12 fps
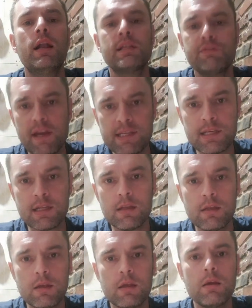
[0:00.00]
Let's face it,
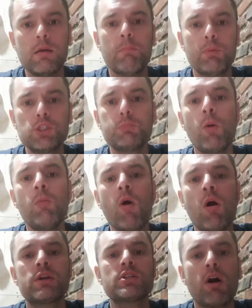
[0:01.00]
bushball
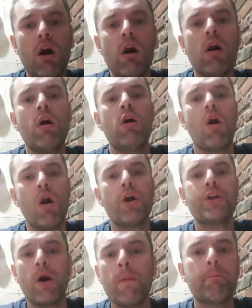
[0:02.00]
markers are
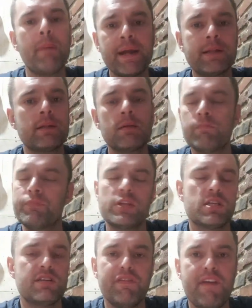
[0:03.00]
hard on paint.
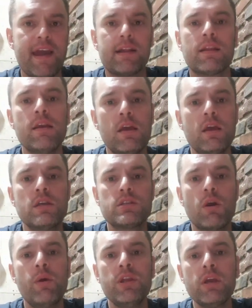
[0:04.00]
It's a fact.
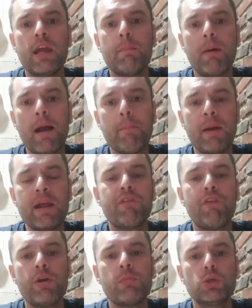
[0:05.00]
So when you buy paint
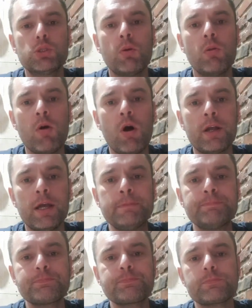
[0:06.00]
for your bushball
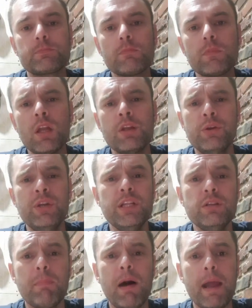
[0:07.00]
marker, you
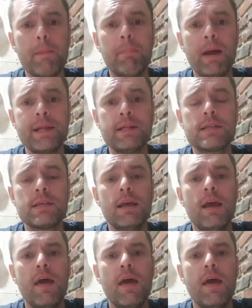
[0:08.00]
need to buy a paint